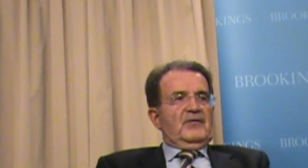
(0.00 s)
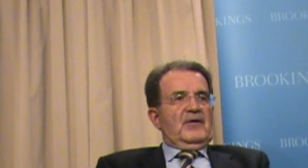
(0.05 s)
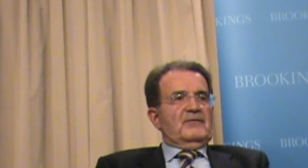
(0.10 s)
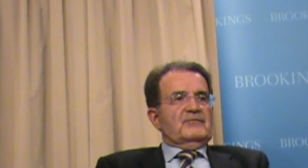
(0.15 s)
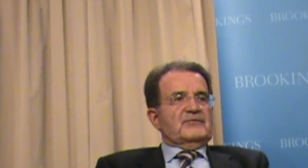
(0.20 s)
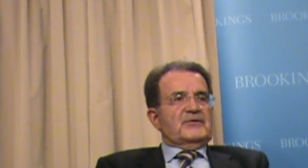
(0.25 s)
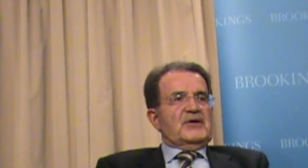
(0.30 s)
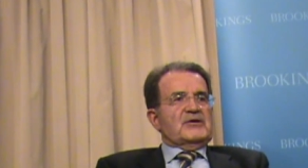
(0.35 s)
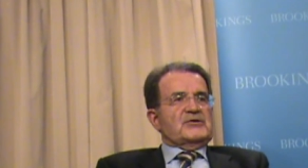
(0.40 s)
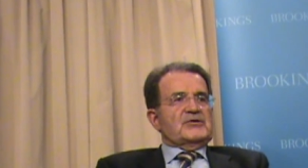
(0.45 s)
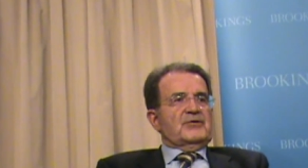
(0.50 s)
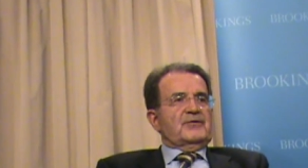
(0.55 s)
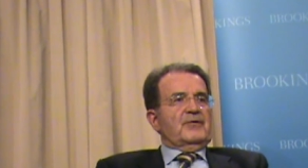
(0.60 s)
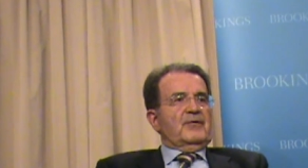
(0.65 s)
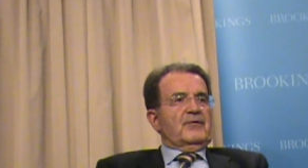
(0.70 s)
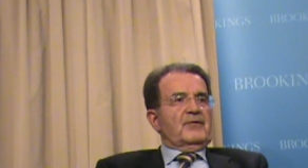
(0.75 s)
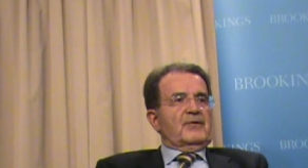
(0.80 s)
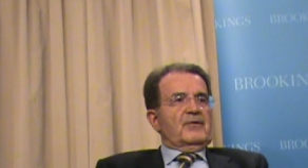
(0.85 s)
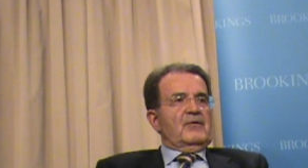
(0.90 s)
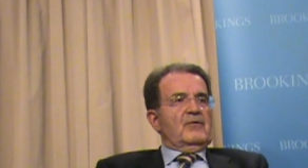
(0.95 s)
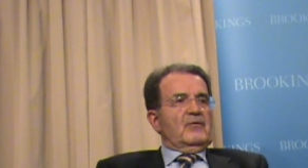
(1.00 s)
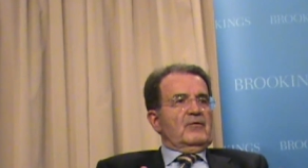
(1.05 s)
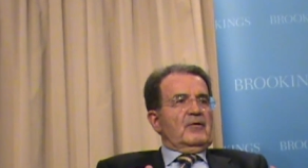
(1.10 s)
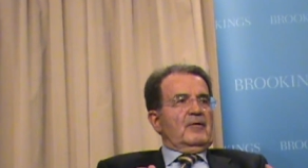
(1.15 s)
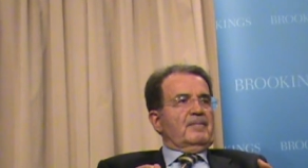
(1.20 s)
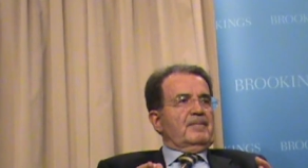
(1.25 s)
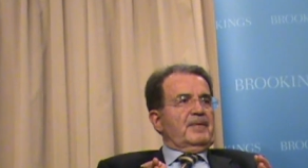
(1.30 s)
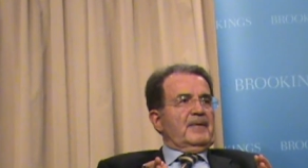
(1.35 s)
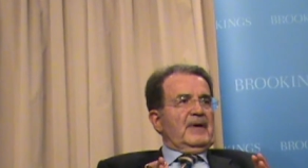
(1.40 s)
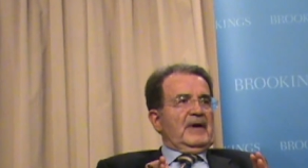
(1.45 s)
foundation of
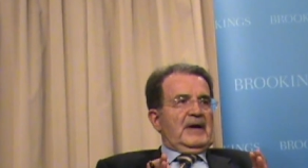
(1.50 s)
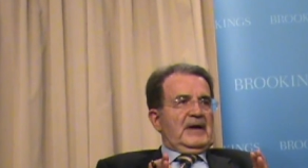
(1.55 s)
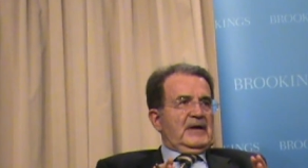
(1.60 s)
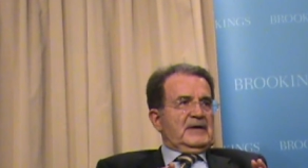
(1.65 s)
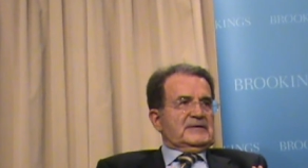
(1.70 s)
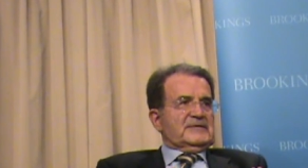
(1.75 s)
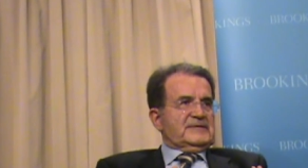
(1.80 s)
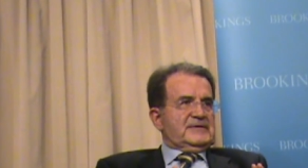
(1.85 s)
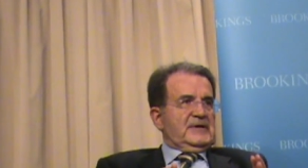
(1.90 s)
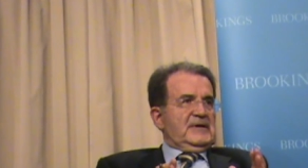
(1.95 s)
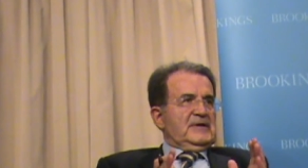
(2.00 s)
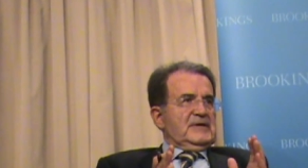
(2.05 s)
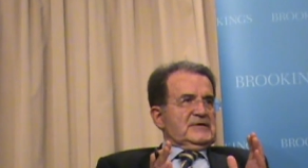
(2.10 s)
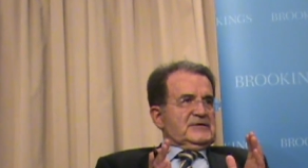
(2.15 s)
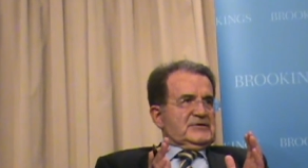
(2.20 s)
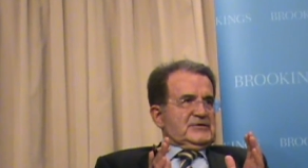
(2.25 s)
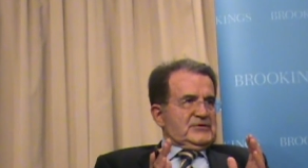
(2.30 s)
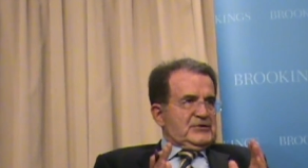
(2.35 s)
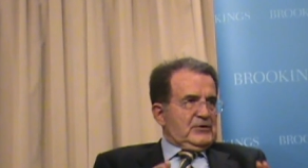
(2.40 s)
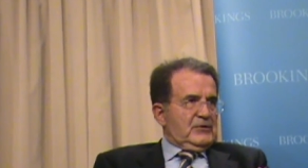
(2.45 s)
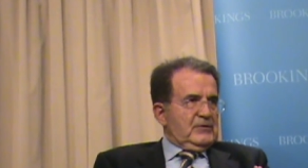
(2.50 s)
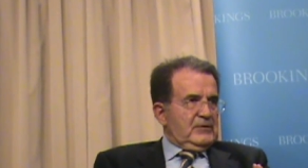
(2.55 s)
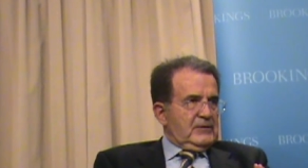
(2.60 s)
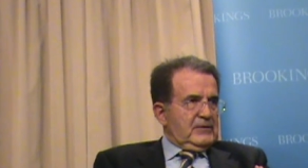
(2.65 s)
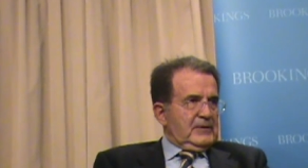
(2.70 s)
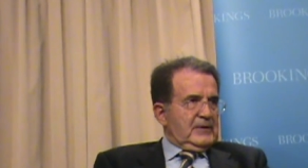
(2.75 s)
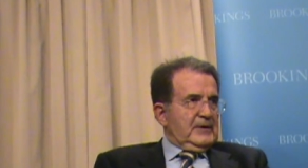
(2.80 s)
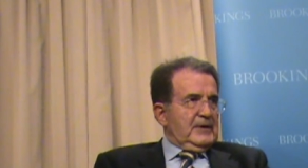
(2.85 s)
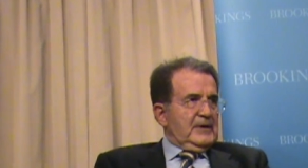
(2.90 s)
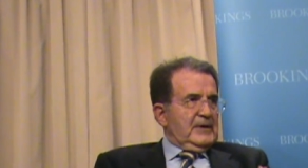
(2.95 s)
Europe are still
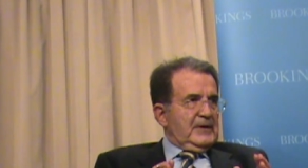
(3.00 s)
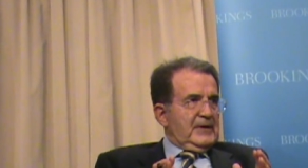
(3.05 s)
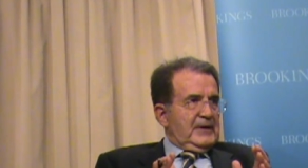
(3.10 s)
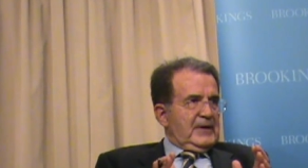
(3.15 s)
strong,